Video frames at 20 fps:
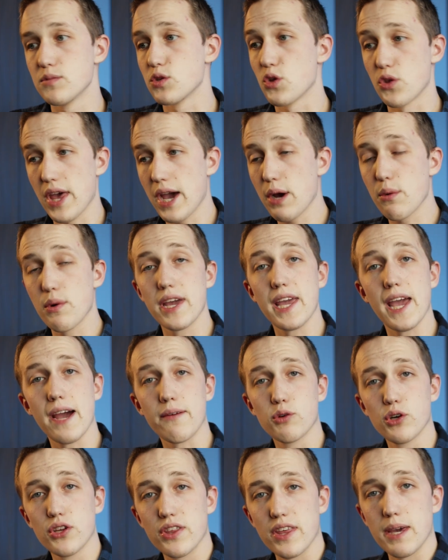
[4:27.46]
So that way
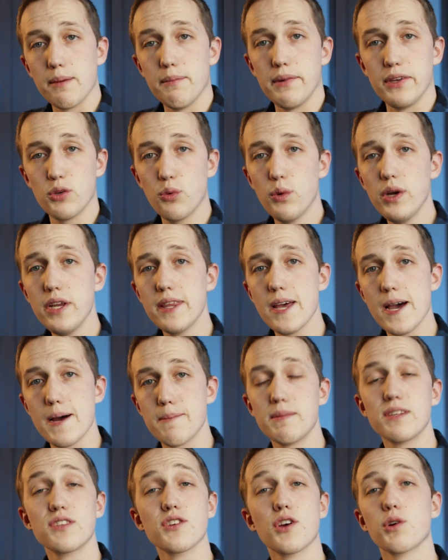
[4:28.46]
everything in between
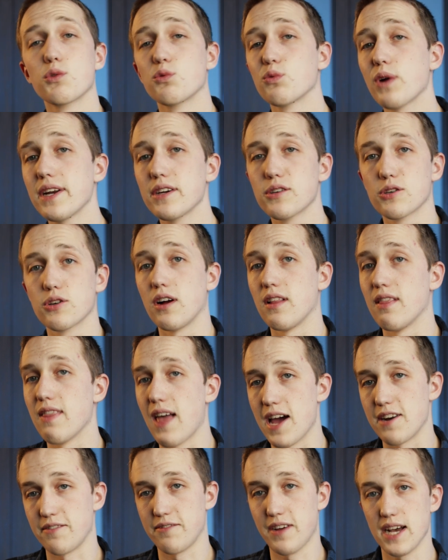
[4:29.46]
that is going to render a
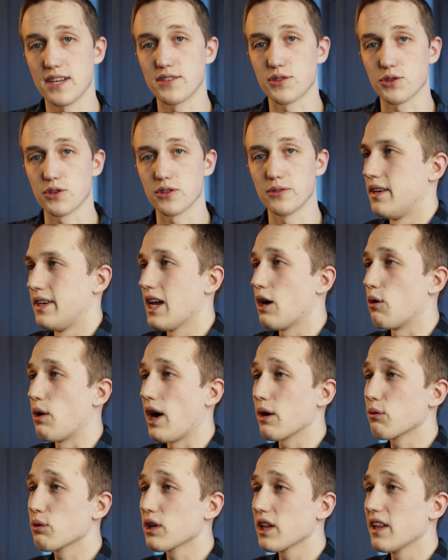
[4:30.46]
lot faster. Now I
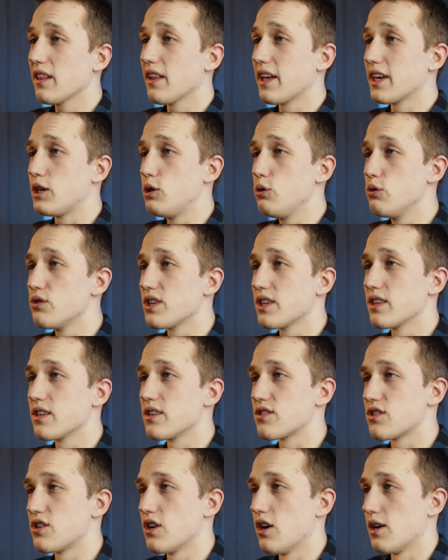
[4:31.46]
really like using
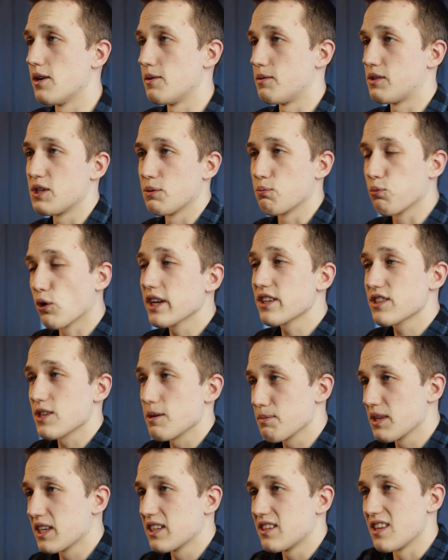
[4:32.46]
this to, to bring
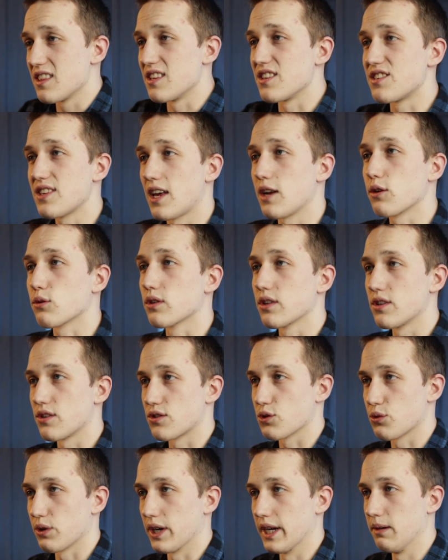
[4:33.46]
something to the center of the
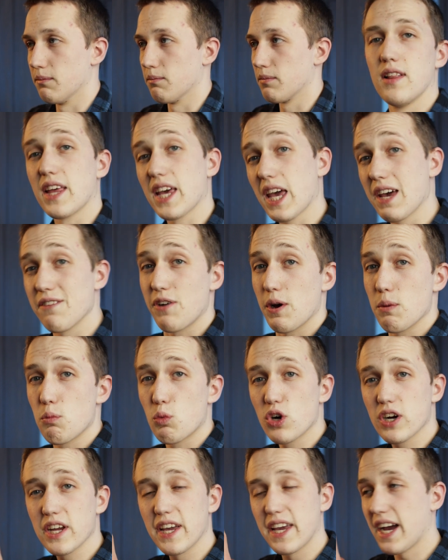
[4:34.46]
screen. Like if I'm
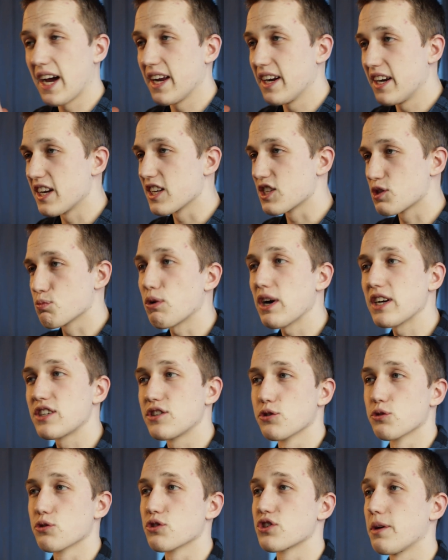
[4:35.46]
working on an
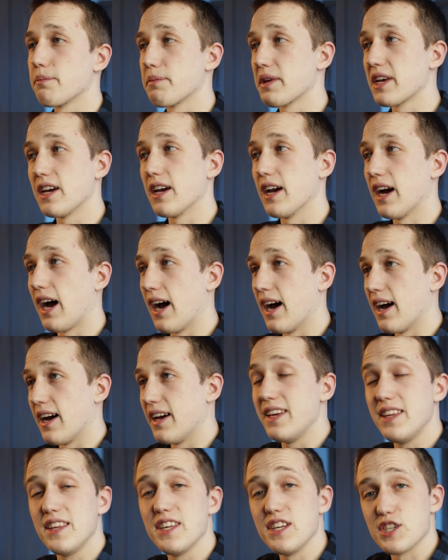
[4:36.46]
expression or something uh,
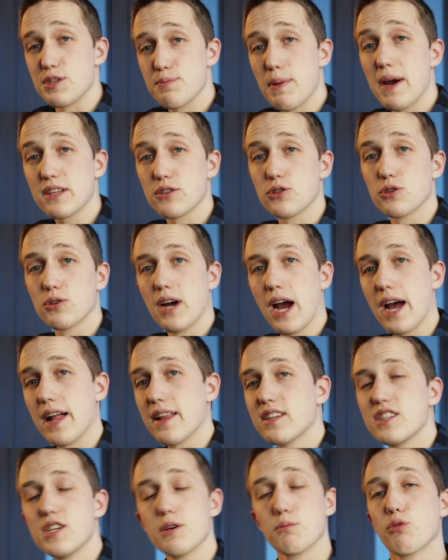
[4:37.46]
in the inspector, I
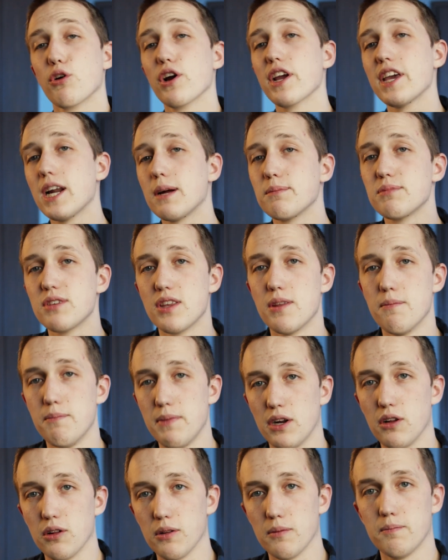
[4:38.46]
like to bring it up to the
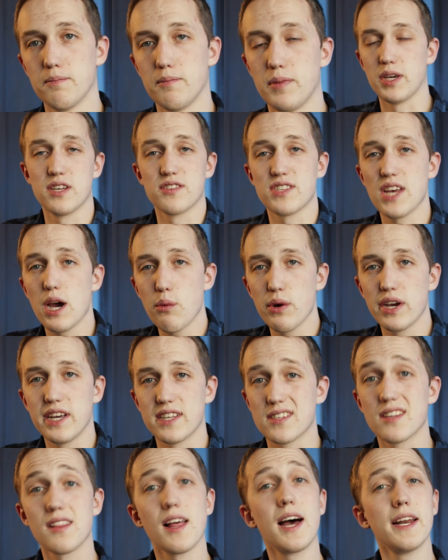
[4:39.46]
middle because that way
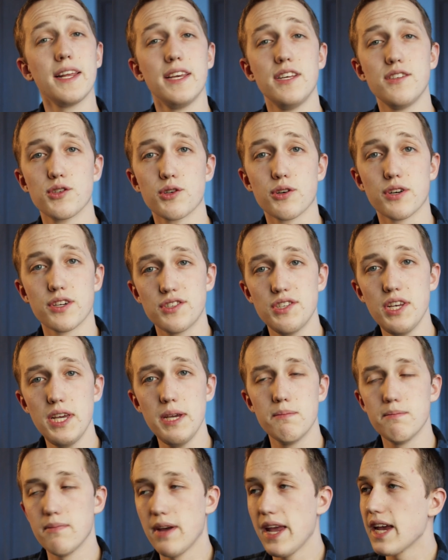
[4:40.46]
it's a lot easier to
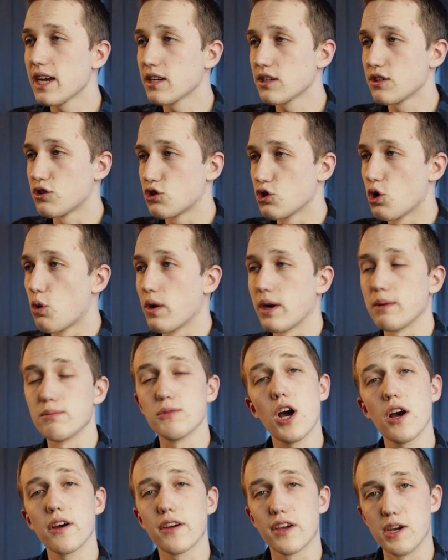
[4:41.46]
see and to show what I'm
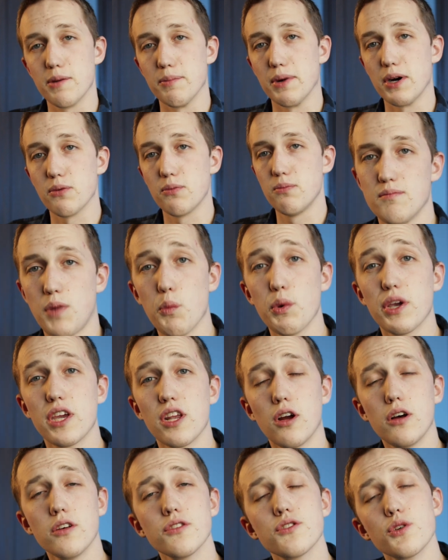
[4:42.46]
talking about. But we can
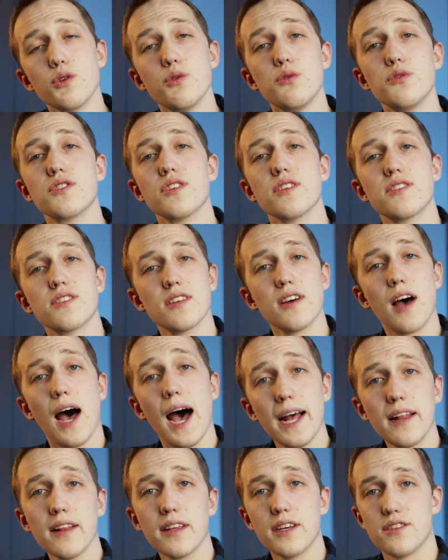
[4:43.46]
also use this to
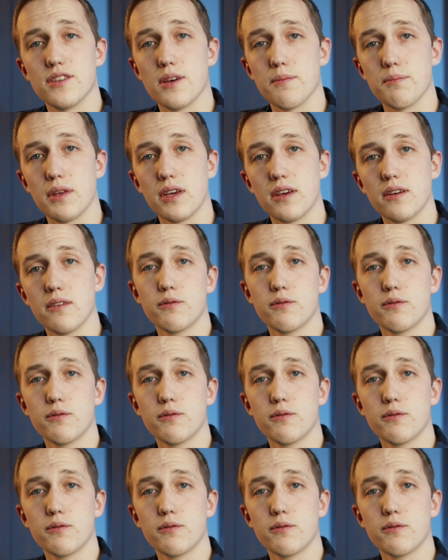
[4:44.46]
highlight something.